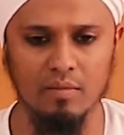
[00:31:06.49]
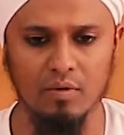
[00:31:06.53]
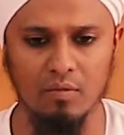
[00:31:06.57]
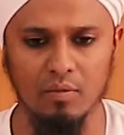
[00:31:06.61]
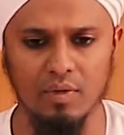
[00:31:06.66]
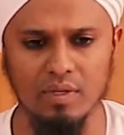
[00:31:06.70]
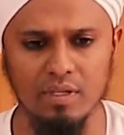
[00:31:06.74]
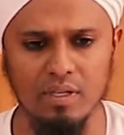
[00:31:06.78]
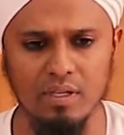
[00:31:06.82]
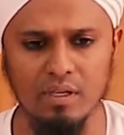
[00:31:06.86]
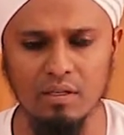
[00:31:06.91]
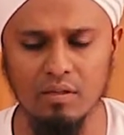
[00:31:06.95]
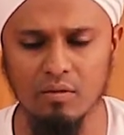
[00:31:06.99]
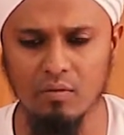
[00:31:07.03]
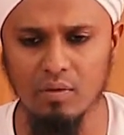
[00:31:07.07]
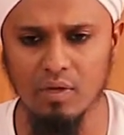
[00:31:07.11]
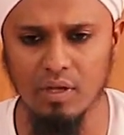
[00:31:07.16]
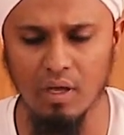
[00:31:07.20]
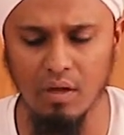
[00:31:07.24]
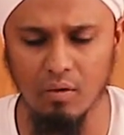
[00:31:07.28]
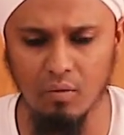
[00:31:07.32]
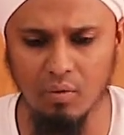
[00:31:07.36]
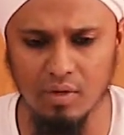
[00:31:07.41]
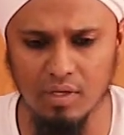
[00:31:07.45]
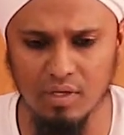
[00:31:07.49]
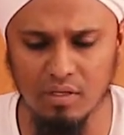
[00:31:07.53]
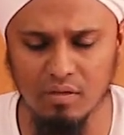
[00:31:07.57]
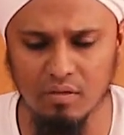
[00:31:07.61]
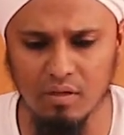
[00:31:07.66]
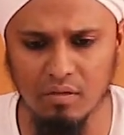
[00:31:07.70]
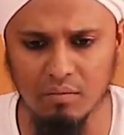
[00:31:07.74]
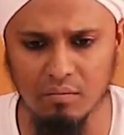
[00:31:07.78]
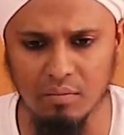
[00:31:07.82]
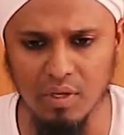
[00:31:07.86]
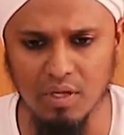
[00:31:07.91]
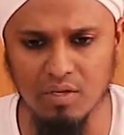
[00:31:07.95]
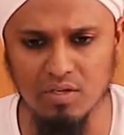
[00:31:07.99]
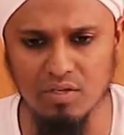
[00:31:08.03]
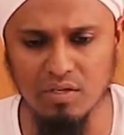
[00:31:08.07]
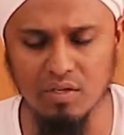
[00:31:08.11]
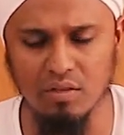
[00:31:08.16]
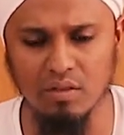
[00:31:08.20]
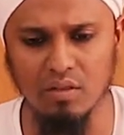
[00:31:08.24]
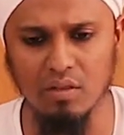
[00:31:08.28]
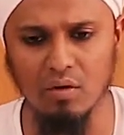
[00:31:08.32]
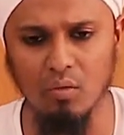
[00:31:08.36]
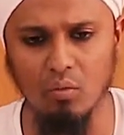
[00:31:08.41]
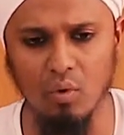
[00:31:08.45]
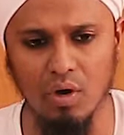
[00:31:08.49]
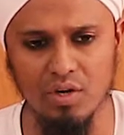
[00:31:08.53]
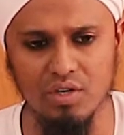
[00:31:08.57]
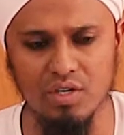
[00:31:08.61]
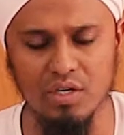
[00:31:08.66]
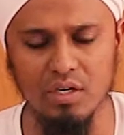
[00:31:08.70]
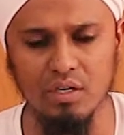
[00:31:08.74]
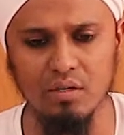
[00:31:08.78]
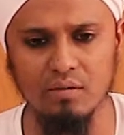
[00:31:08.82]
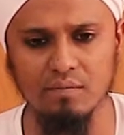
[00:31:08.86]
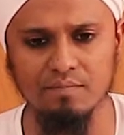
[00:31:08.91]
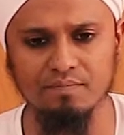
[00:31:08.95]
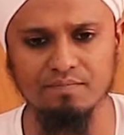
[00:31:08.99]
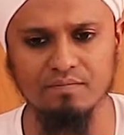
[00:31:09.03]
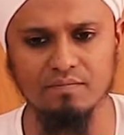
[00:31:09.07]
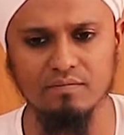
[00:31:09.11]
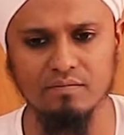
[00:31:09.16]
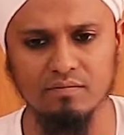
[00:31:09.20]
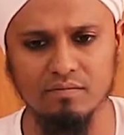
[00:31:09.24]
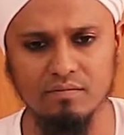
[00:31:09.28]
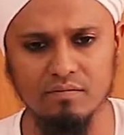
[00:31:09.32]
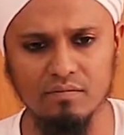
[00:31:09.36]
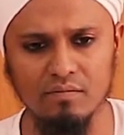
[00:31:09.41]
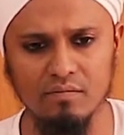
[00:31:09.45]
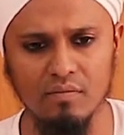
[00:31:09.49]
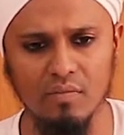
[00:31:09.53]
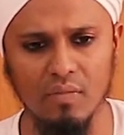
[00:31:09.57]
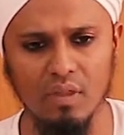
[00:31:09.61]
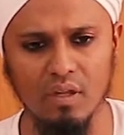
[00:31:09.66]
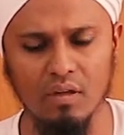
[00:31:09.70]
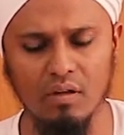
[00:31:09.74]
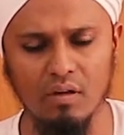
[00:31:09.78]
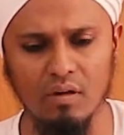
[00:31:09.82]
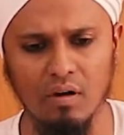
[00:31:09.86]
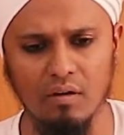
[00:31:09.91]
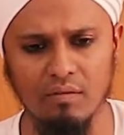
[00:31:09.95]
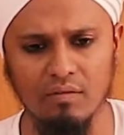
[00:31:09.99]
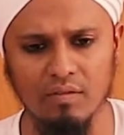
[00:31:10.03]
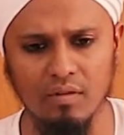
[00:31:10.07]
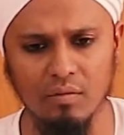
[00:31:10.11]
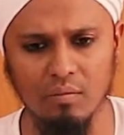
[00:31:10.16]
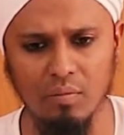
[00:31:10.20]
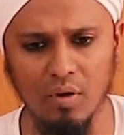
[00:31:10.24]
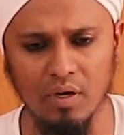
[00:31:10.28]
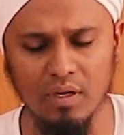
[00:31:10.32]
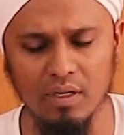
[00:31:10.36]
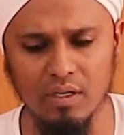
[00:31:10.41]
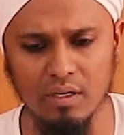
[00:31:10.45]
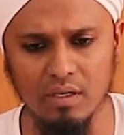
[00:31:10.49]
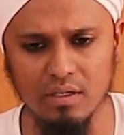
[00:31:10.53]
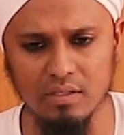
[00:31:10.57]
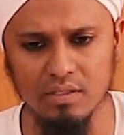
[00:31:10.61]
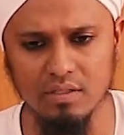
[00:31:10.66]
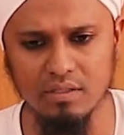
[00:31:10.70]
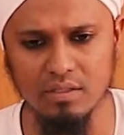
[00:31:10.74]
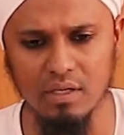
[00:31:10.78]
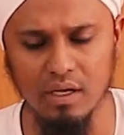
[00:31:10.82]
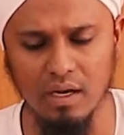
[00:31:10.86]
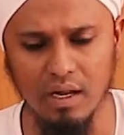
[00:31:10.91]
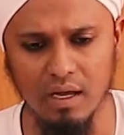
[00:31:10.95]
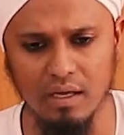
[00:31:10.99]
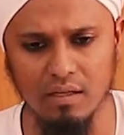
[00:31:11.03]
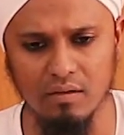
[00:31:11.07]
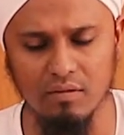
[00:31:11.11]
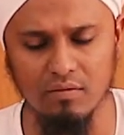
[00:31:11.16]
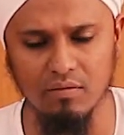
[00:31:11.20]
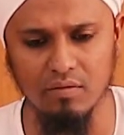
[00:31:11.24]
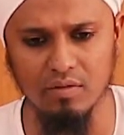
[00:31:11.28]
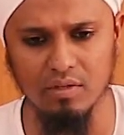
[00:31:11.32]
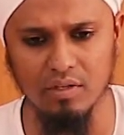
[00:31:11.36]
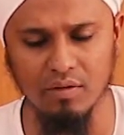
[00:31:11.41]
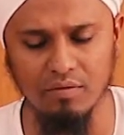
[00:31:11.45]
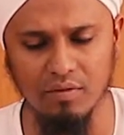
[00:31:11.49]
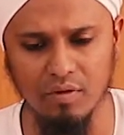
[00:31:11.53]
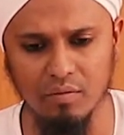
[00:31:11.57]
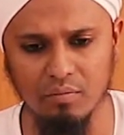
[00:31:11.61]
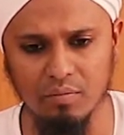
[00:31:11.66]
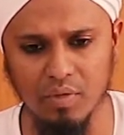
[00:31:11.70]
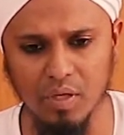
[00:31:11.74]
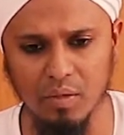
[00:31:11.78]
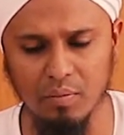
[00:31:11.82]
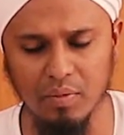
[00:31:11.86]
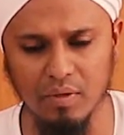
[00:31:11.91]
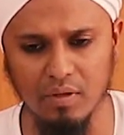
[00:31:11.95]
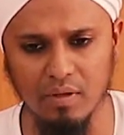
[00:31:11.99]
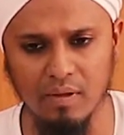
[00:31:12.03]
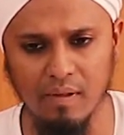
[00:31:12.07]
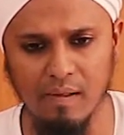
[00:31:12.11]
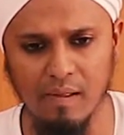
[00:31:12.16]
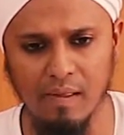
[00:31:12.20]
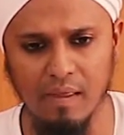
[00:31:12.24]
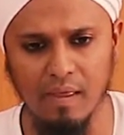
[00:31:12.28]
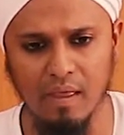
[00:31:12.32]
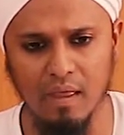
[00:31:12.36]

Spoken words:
We did not mention the washing of the bodies, right, with different people.